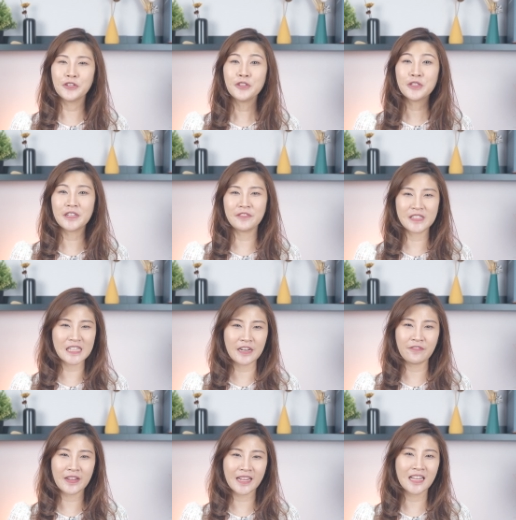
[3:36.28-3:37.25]
Due to the
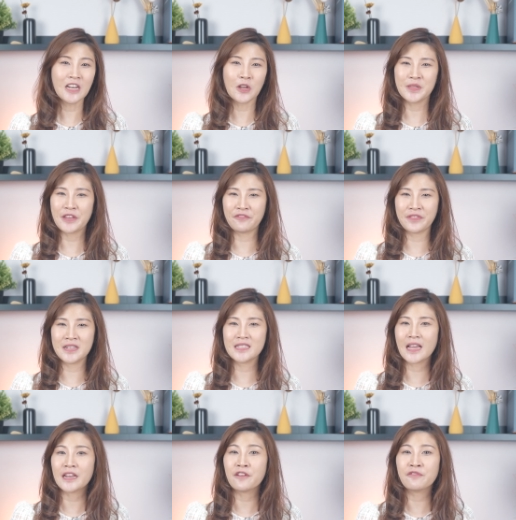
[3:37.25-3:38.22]
significant loan
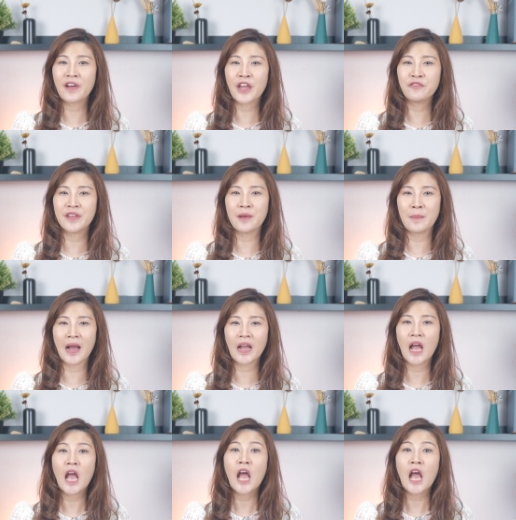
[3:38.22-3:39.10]
difference at the five year mark,